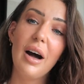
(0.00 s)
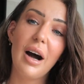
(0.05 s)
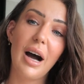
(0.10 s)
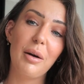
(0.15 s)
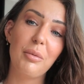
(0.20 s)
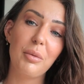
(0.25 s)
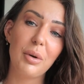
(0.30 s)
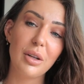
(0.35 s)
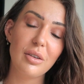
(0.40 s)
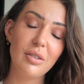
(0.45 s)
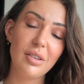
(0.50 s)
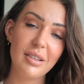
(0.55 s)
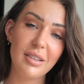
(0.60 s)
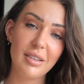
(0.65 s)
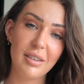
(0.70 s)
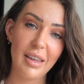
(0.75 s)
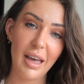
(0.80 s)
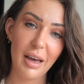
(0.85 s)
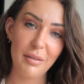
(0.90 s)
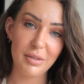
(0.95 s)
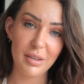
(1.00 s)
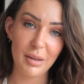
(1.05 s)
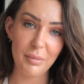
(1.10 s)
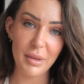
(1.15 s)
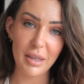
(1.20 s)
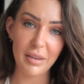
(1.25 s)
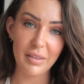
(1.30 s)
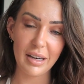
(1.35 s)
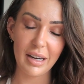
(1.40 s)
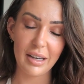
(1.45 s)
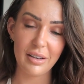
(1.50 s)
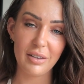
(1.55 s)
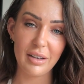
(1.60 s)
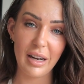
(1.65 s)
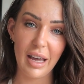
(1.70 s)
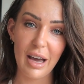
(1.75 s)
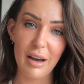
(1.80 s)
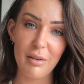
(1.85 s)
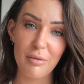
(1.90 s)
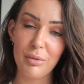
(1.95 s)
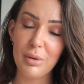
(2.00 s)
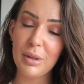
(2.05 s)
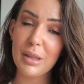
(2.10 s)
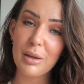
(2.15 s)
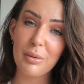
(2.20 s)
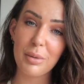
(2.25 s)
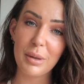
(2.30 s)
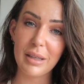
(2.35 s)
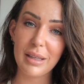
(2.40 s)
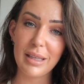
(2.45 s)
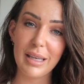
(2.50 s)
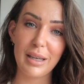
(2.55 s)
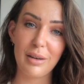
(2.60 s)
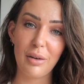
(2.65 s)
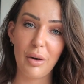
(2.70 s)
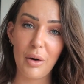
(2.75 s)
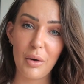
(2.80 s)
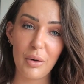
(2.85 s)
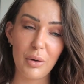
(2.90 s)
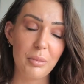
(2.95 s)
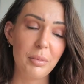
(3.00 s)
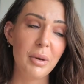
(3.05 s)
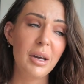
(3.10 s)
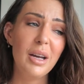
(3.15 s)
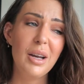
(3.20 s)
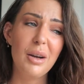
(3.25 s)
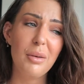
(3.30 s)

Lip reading: I wanted to just have something that I could have really quickly at home